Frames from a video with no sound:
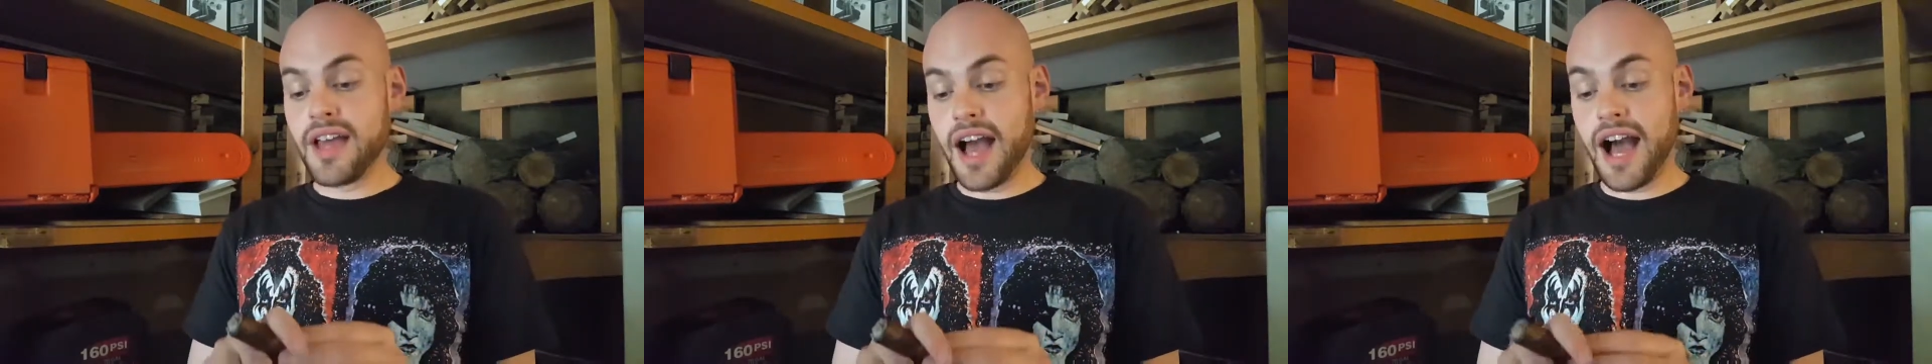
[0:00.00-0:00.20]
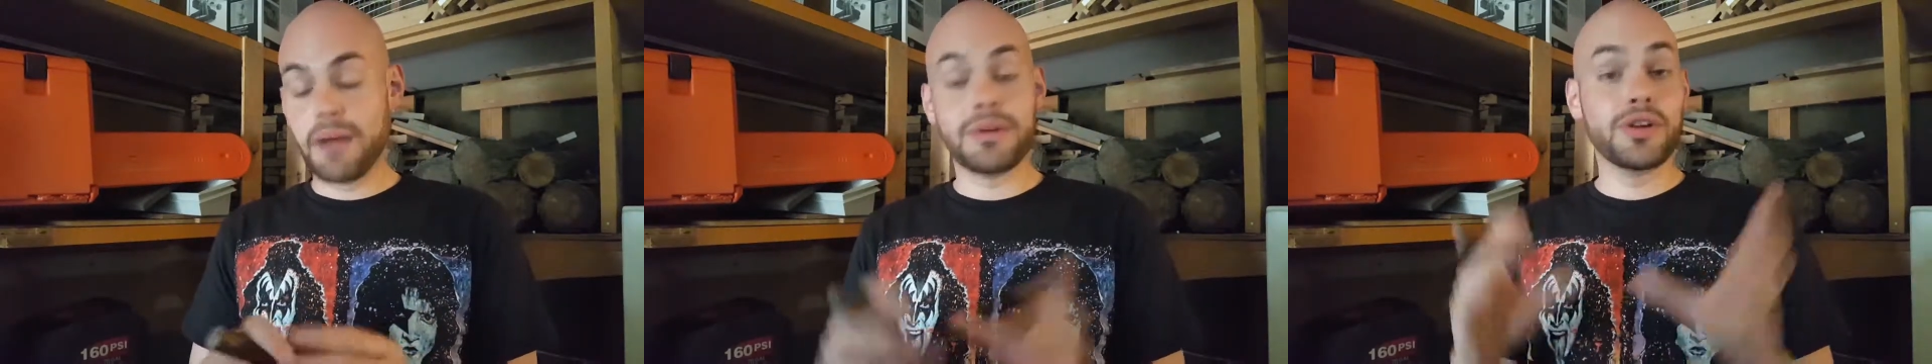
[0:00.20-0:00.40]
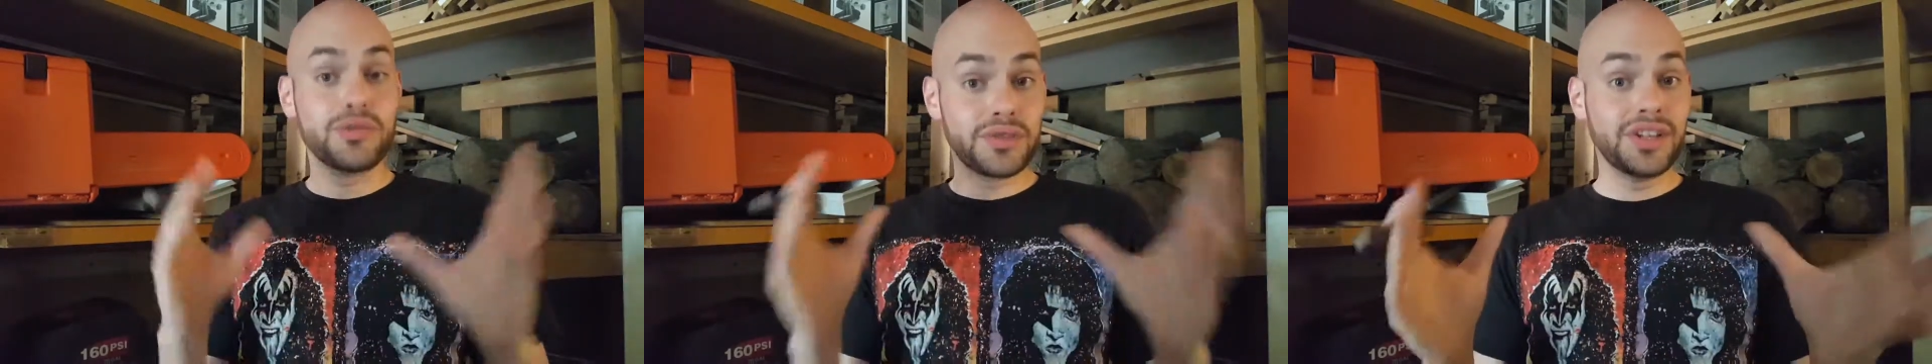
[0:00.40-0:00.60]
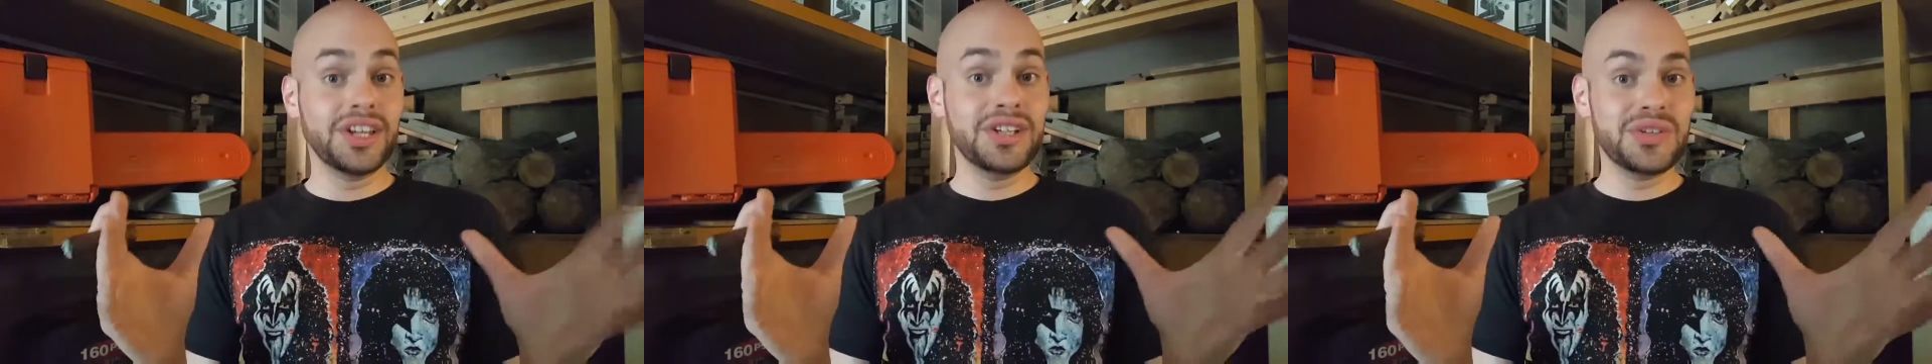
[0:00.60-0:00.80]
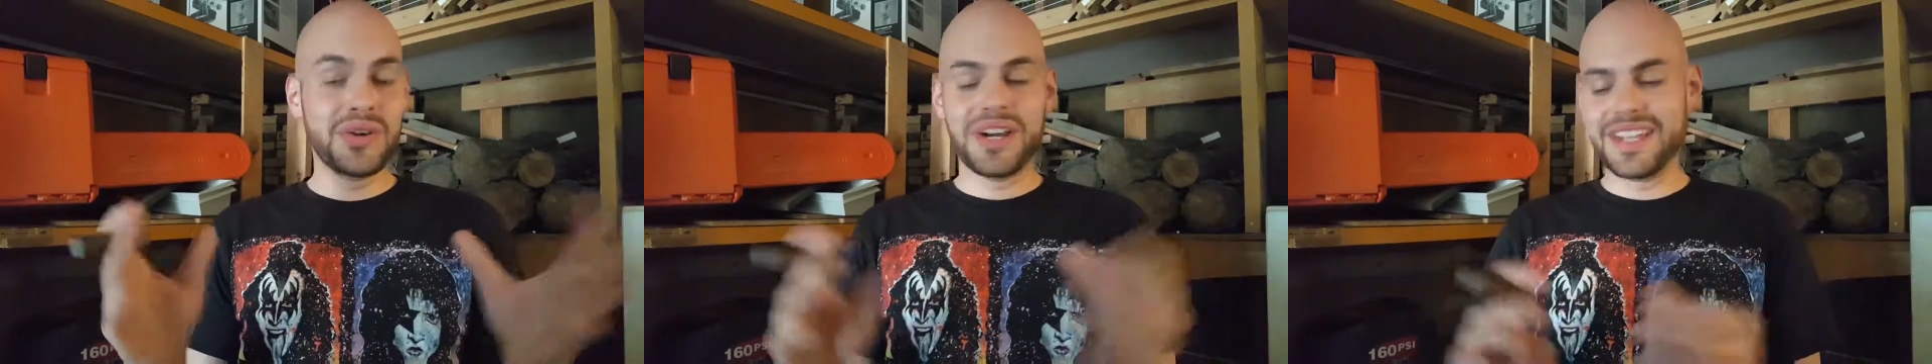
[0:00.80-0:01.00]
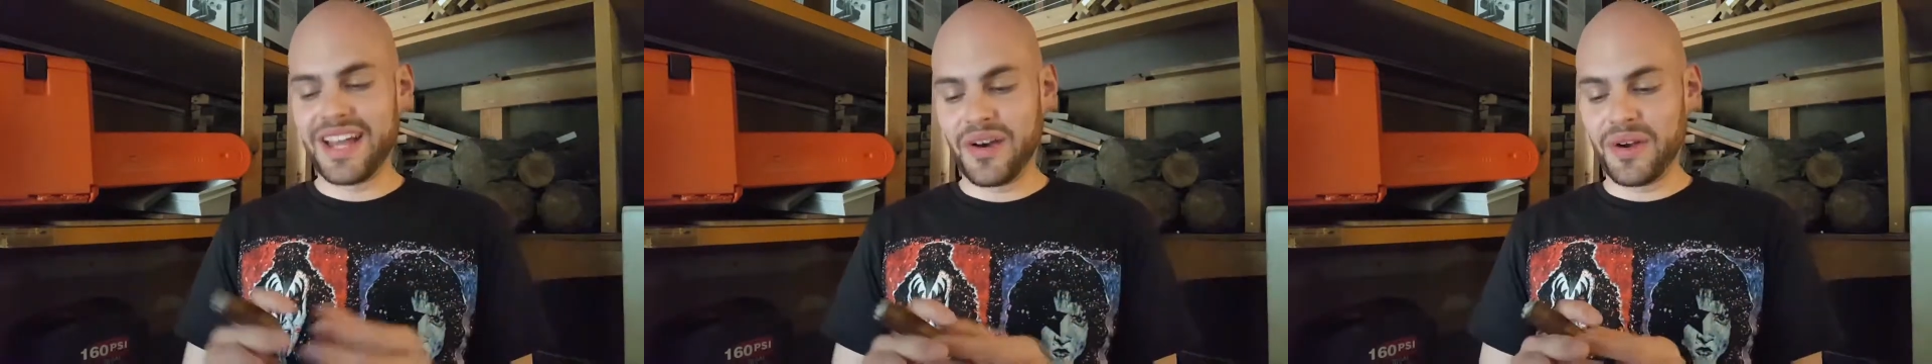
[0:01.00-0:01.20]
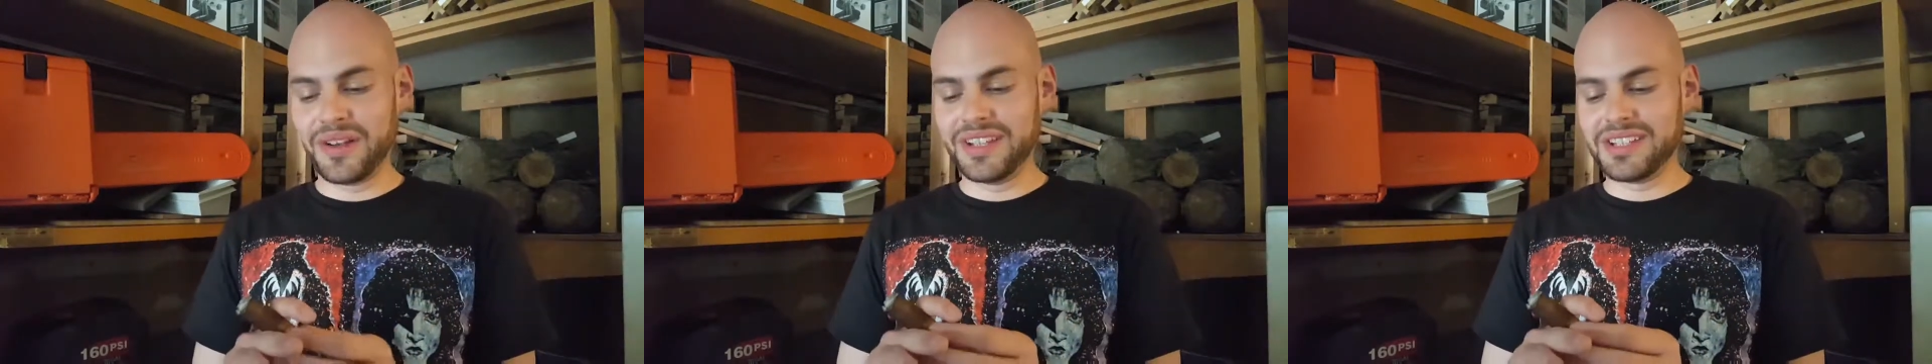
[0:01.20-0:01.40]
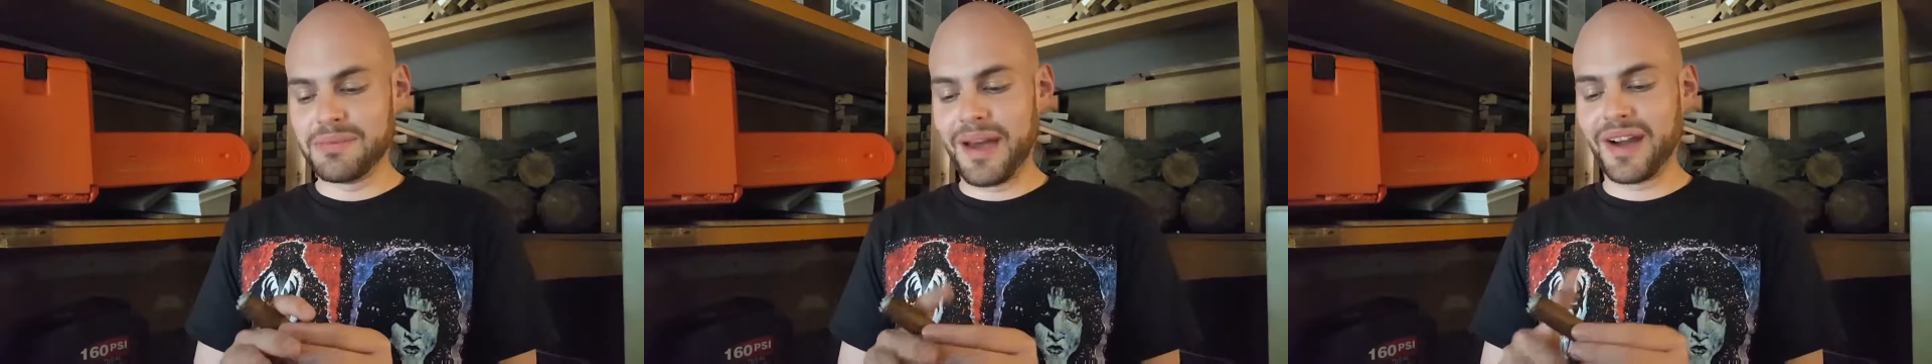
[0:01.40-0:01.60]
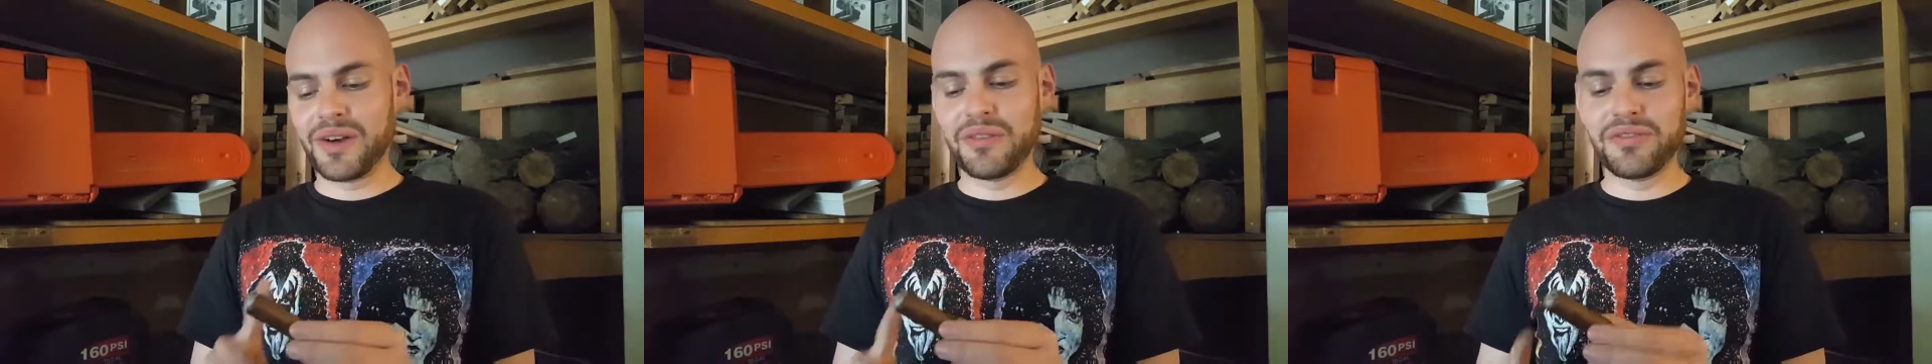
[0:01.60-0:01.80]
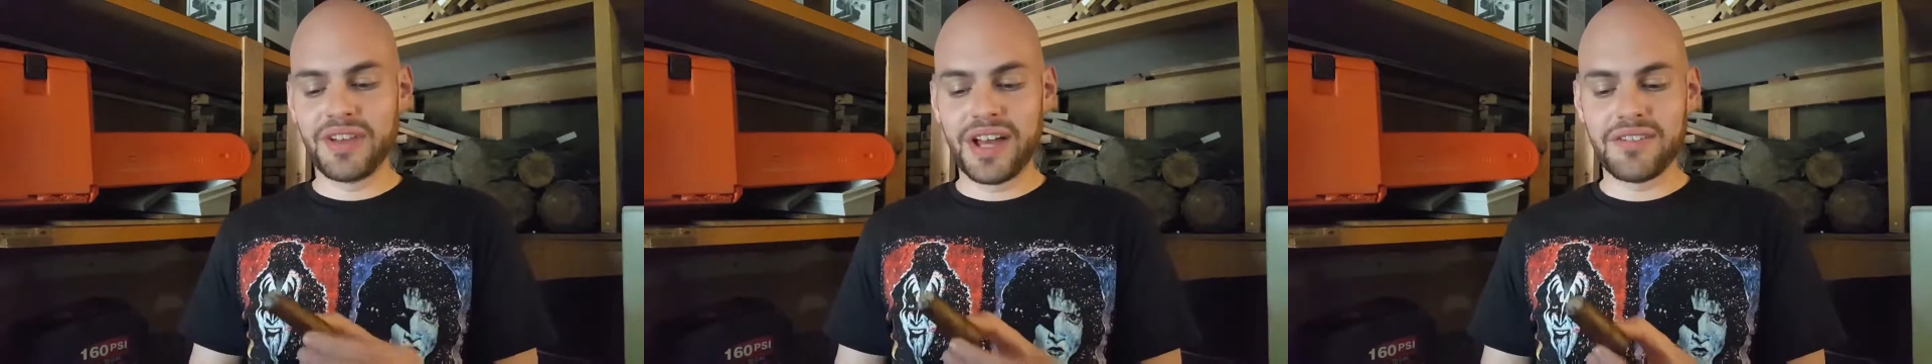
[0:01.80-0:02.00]
Uh, but I was really enjoying that oily
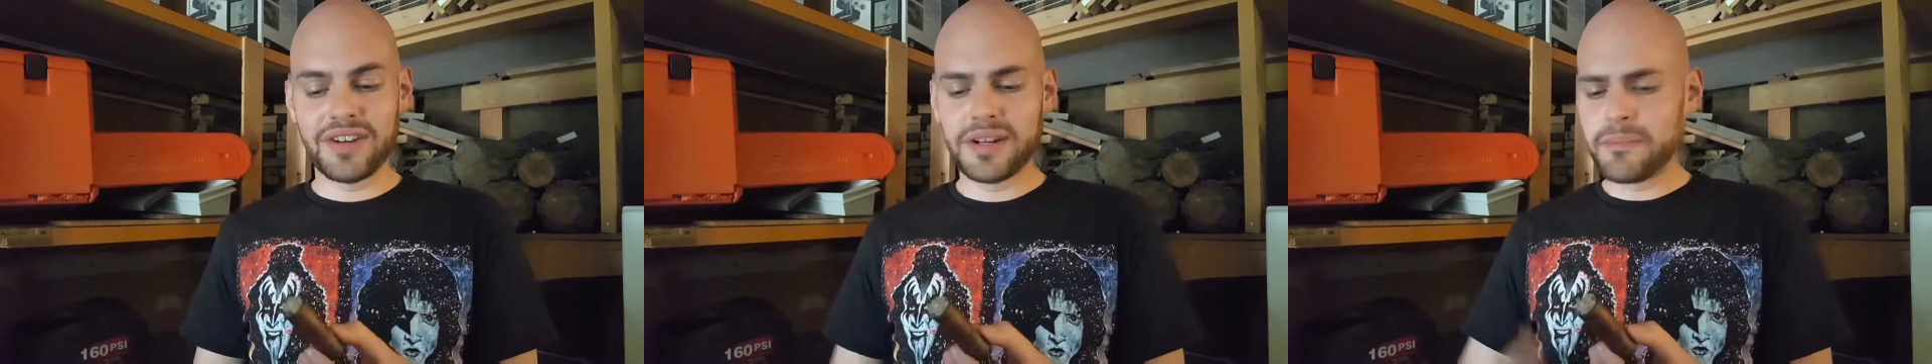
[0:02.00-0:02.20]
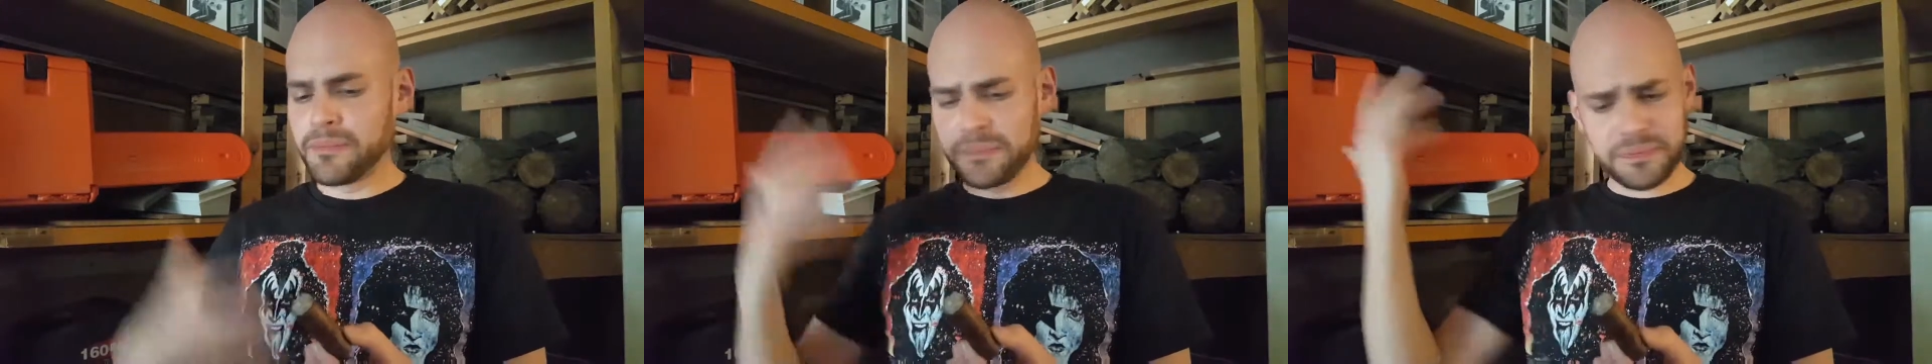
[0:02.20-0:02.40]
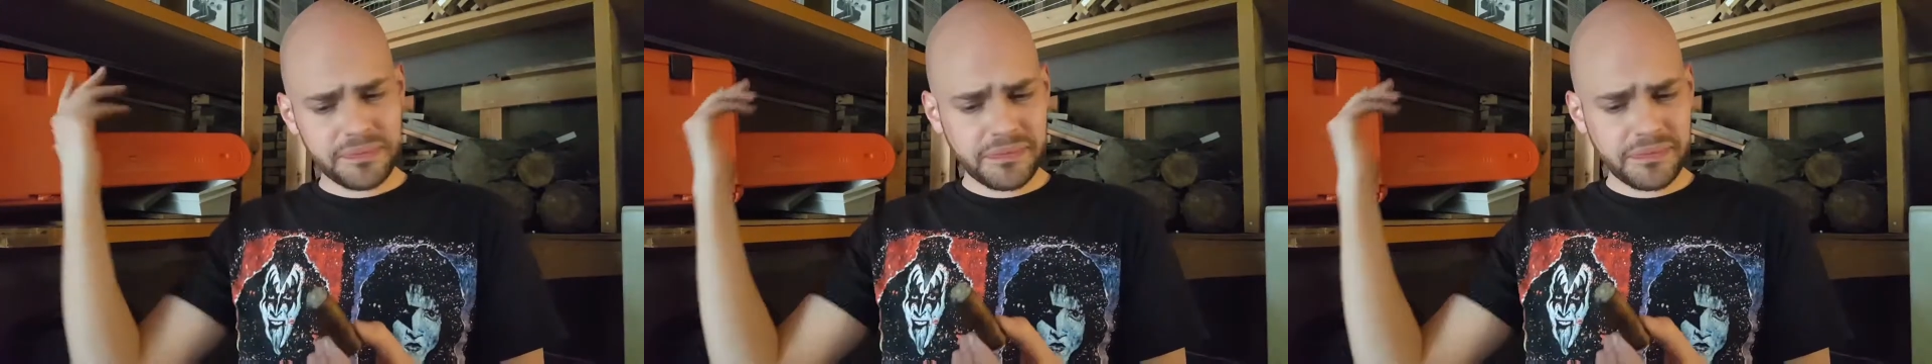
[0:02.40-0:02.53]
tobacco flavor.